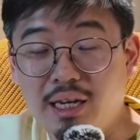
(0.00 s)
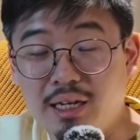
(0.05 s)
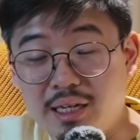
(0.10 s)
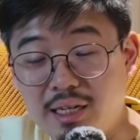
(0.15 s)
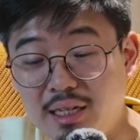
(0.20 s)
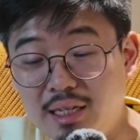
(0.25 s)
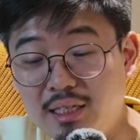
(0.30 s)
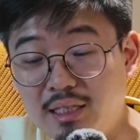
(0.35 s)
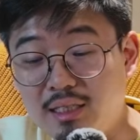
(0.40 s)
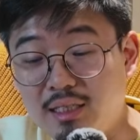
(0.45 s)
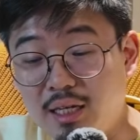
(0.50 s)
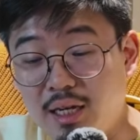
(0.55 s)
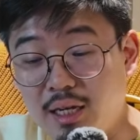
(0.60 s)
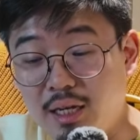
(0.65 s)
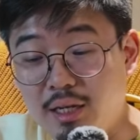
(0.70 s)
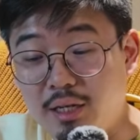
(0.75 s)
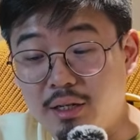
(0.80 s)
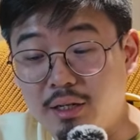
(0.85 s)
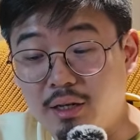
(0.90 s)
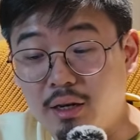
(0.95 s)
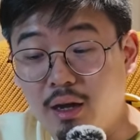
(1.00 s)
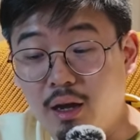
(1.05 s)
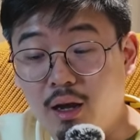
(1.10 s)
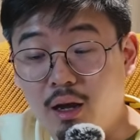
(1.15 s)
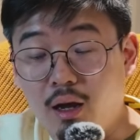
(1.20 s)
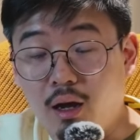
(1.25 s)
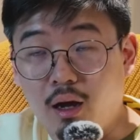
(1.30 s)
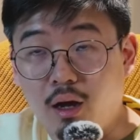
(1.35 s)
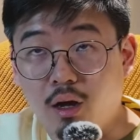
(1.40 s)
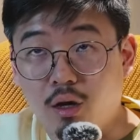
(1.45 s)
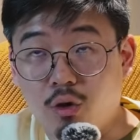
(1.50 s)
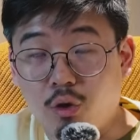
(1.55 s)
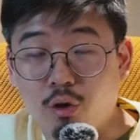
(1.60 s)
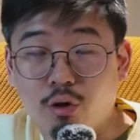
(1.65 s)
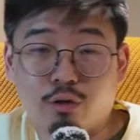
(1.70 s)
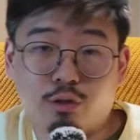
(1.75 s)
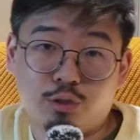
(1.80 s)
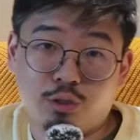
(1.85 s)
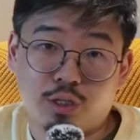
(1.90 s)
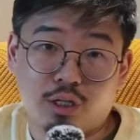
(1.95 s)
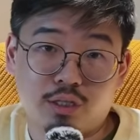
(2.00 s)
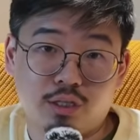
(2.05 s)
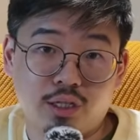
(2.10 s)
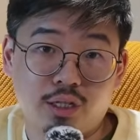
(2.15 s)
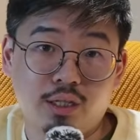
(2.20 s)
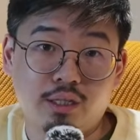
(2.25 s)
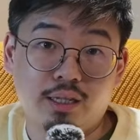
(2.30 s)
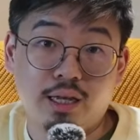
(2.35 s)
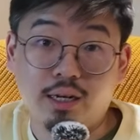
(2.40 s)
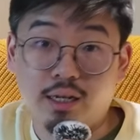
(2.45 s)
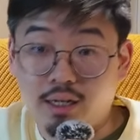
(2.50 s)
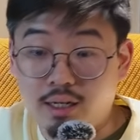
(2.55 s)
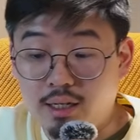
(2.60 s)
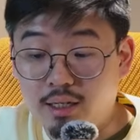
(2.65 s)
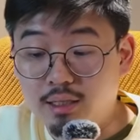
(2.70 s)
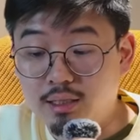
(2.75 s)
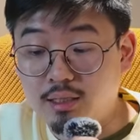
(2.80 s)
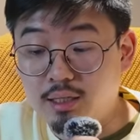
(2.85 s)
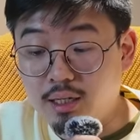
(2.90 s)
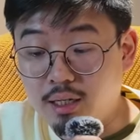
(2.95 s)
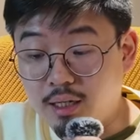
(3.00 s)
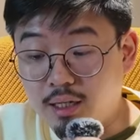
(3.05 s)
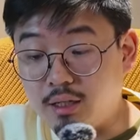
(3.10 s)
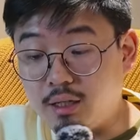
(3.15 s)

it is in Core Constructed than it is